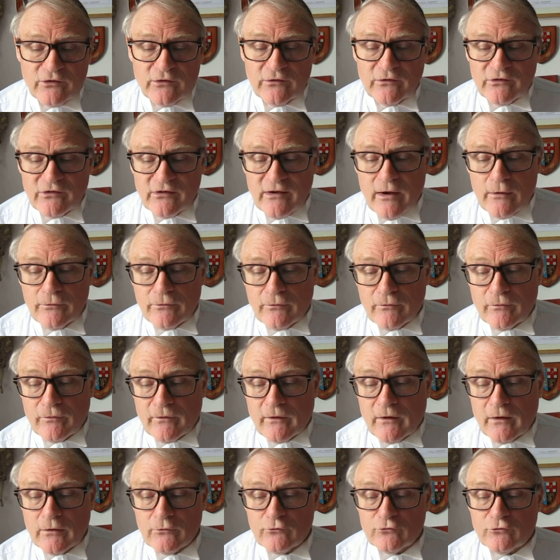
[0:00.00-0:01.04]
in the south of the
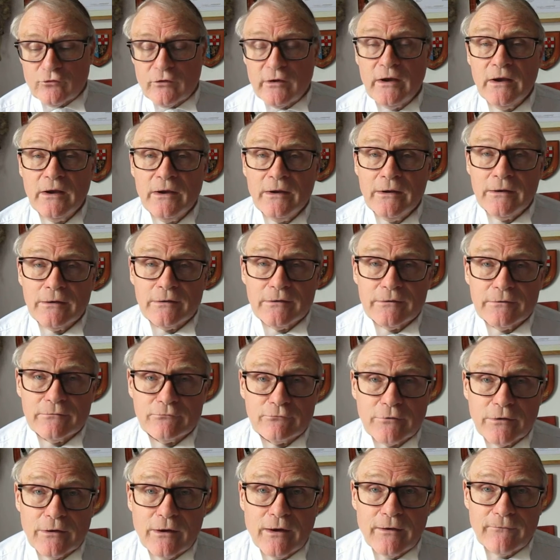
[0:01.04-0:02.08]
country
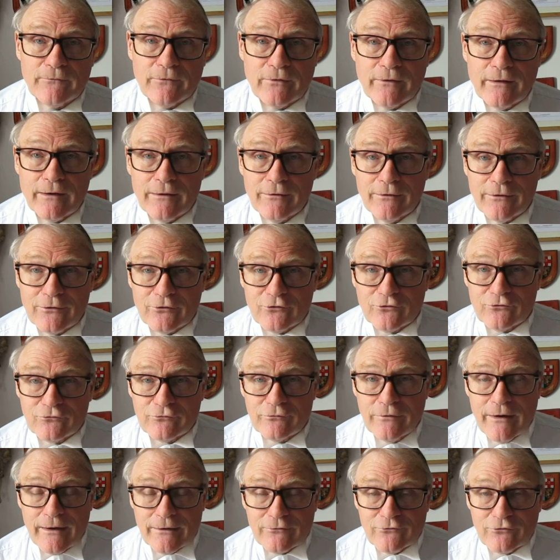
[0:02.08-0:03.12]
rely for their
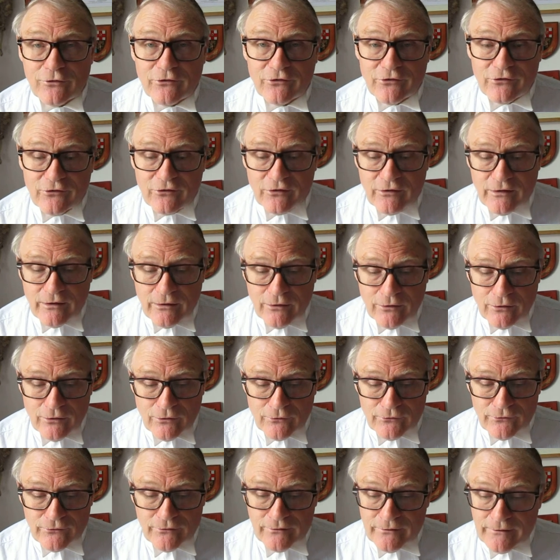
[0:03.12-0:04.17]
electricity
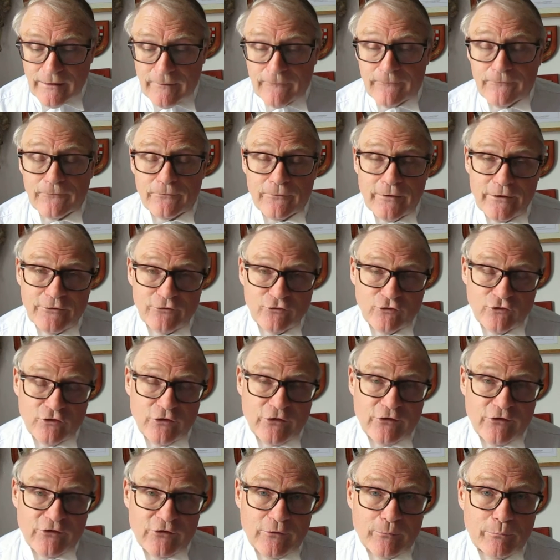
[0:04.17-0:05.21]
on a French
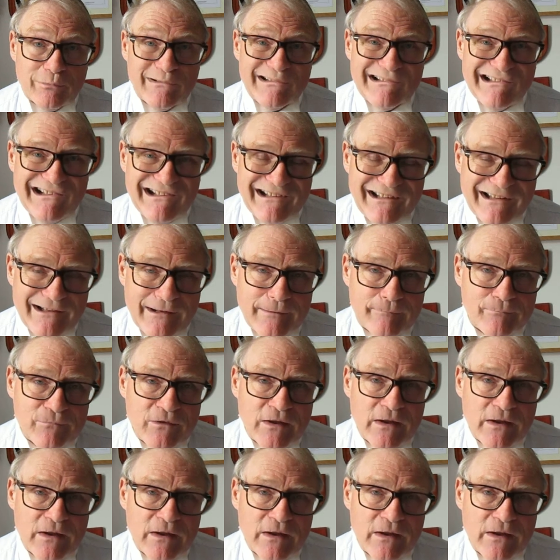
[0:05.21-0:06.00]
supplier.